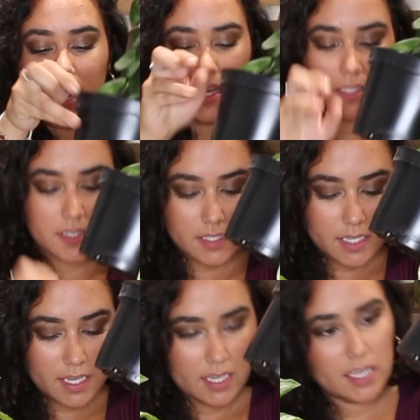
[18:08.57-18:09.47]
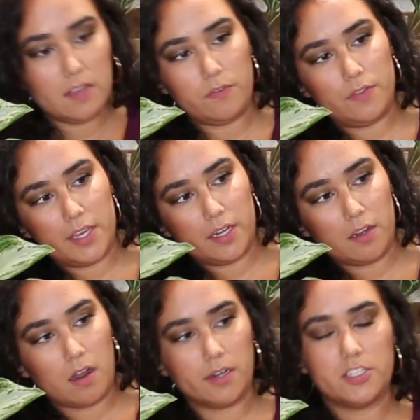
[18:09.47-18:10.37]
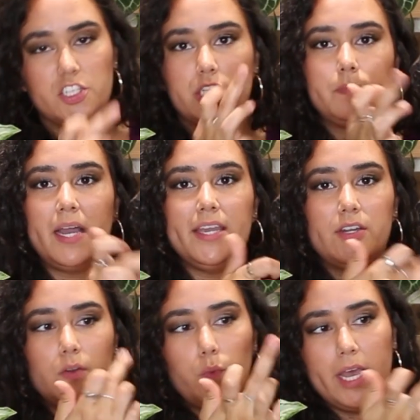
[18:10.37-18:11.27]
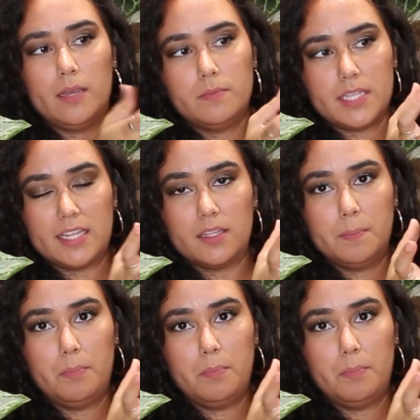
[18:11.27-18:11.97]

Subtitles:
and see if there are spider webs at the